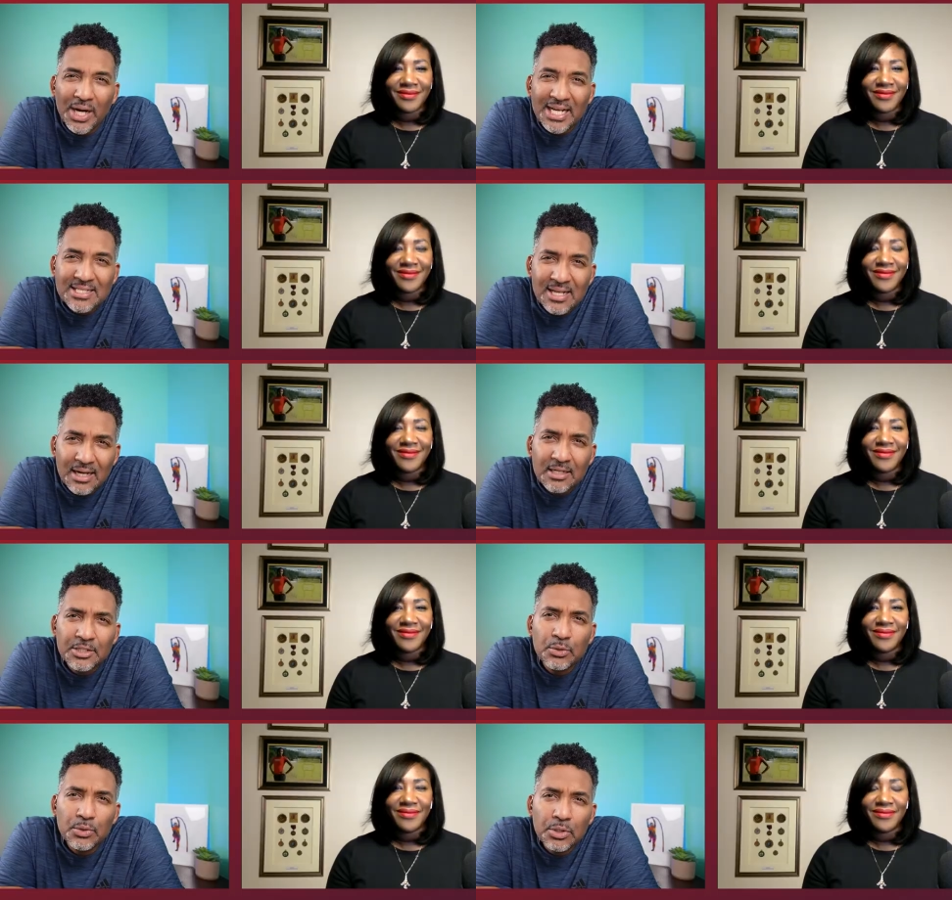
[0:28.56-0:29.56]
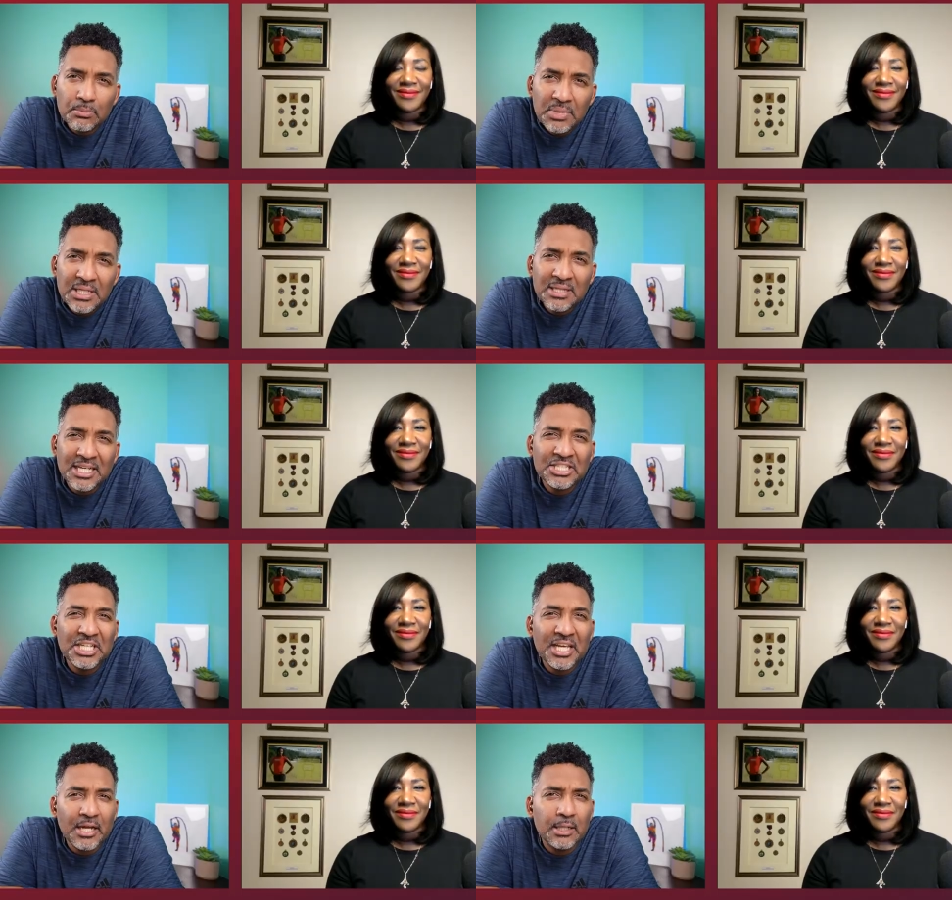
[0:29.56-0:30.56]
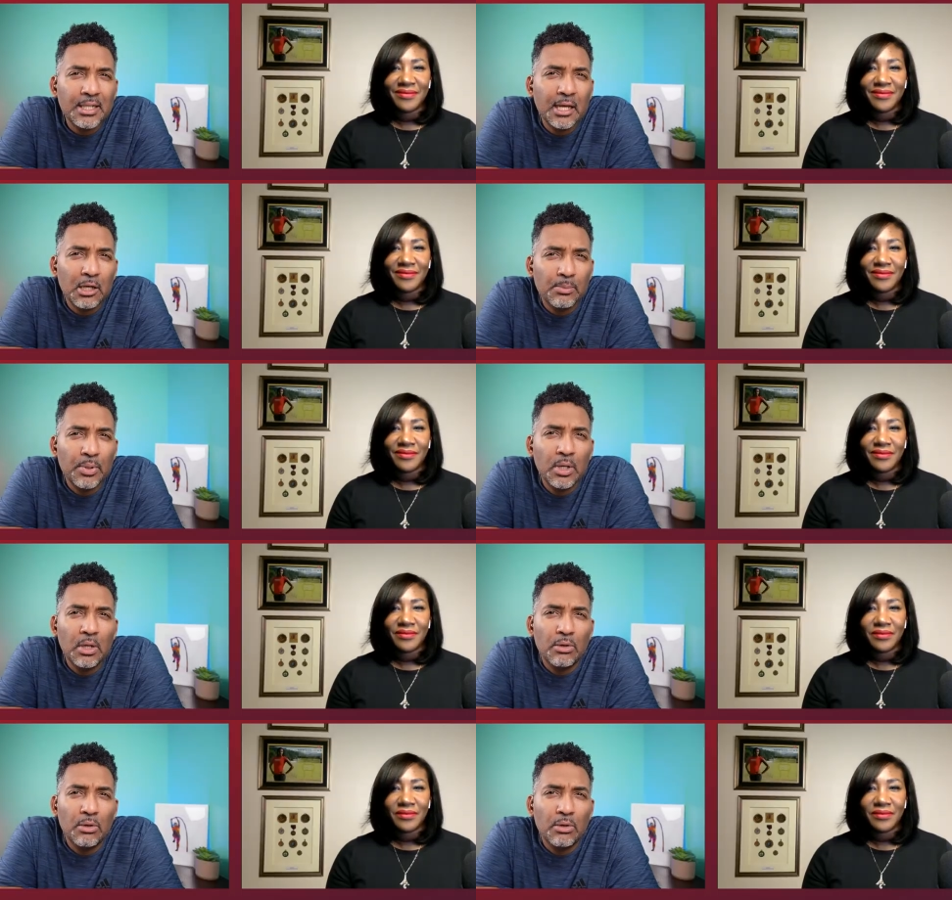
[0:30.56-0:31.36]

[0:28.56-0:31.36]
Speaker 1: What exactly do you mean that she cannot help